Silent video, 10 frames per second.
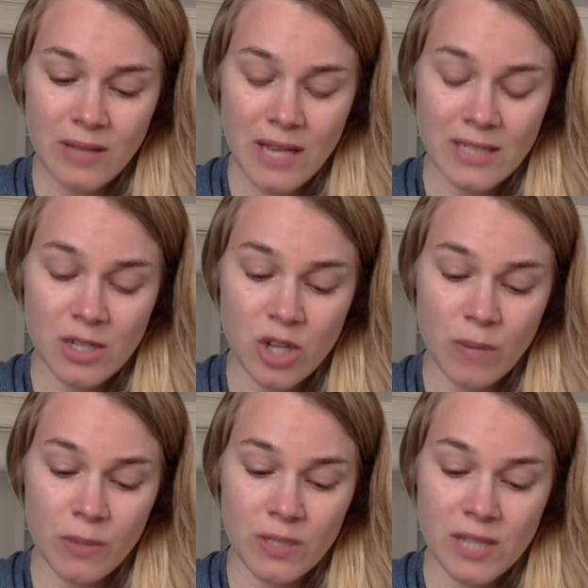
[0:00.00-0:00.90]
as a
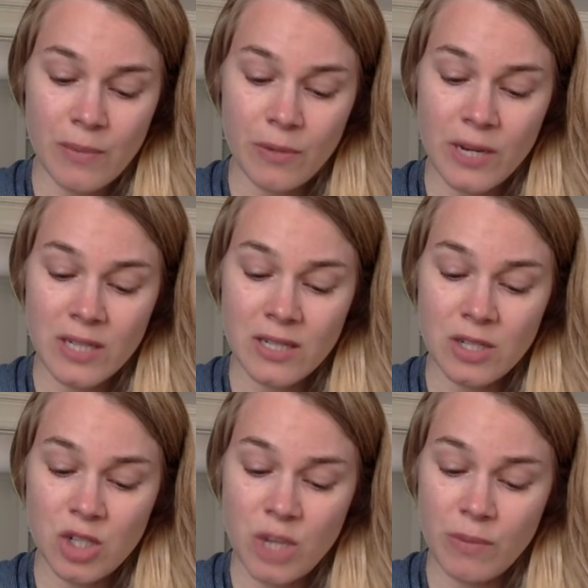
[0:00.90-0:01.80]
shepherd separates the
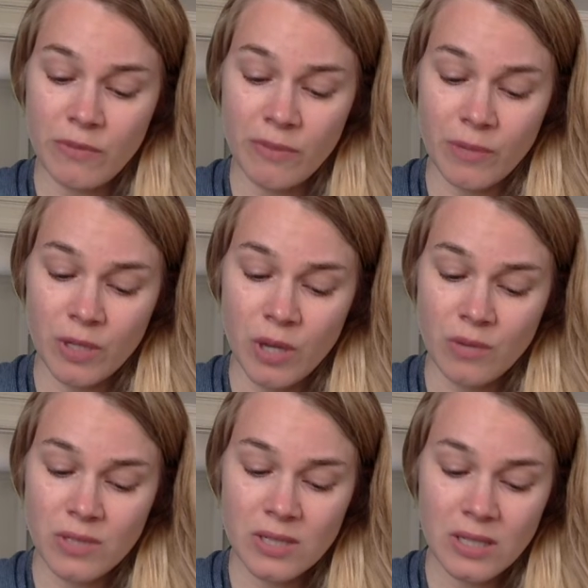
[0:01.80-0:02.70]
sheep from the
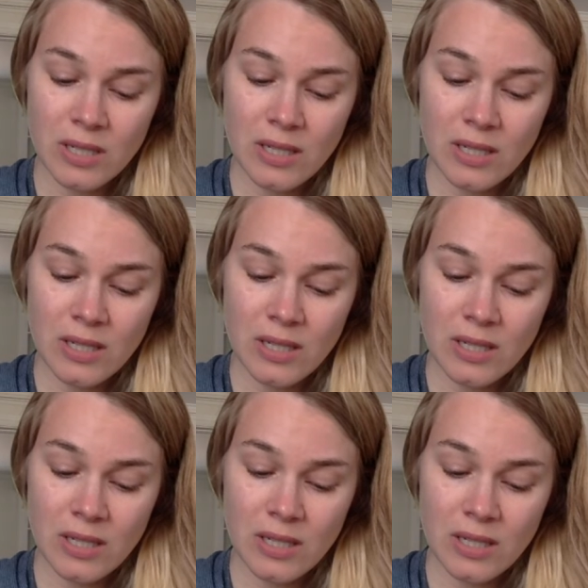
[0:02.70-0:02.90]
goats.